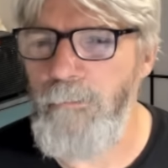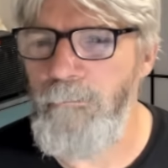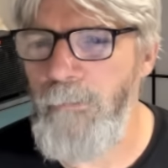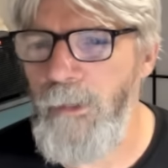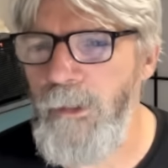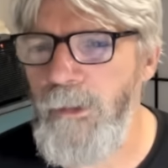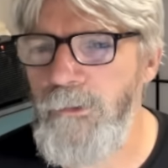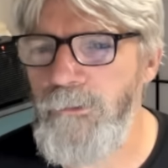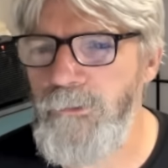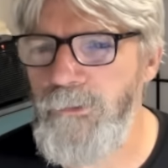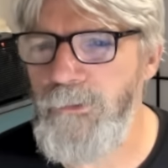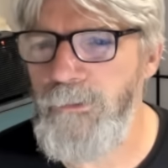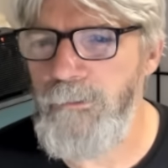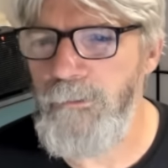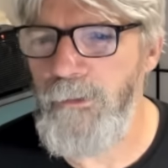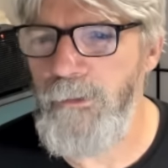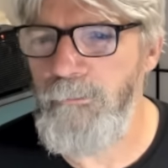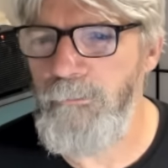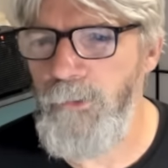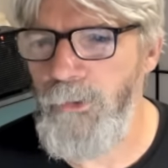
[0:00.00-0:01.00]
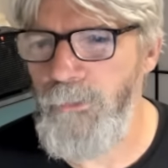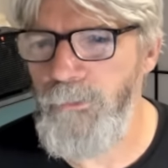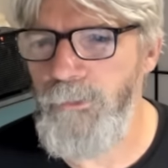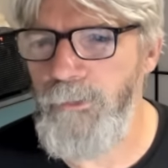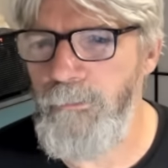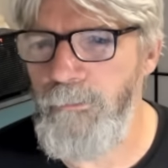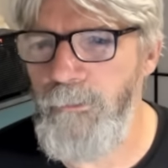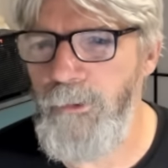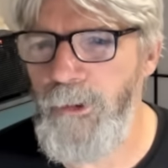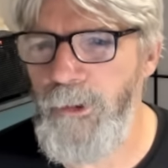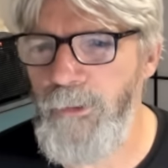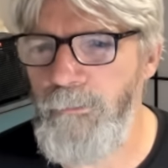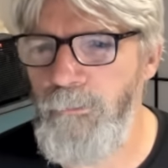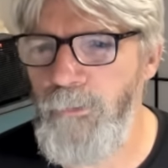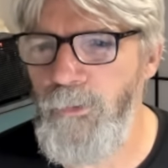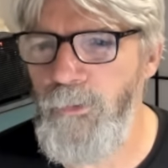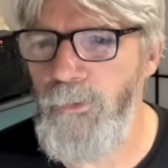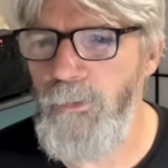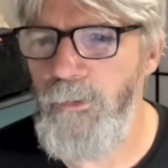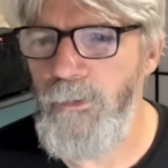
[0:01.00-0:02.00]
much about the
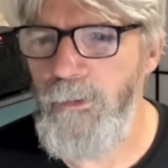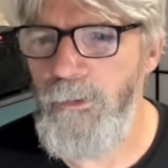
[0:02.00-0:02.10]
Bible